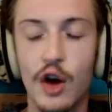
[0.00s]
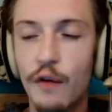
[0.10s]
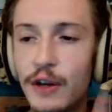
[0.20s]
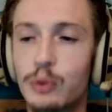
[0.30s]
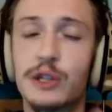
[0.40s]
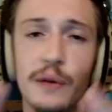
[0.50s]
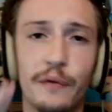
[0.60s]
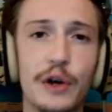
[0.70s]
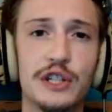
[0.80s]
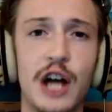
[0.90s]
This was the
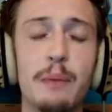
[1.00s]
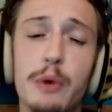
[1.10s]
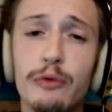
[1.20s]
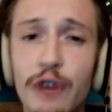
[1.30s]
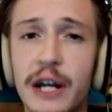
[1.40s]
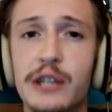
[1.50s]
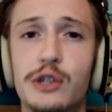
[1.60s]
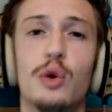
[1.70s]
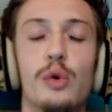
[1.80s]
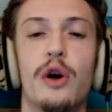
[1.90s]
first time we really
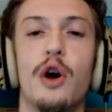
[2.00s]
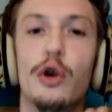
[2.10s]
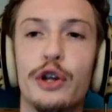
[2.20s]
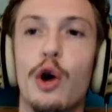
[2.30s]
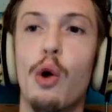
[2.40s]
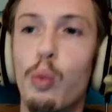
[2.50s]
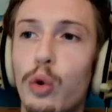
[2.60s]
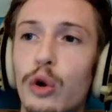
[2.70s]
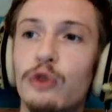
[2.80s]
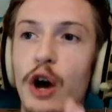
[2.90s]
saw,
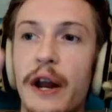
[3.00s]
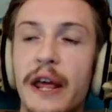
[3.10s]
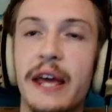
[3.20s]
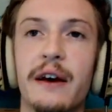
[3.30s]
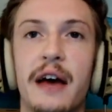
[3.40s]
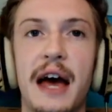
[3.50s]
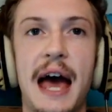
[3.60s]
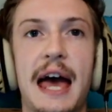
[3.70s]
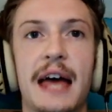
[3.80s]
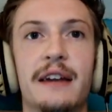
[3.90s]
wall running
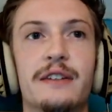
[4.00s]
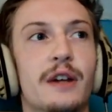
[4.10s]
and,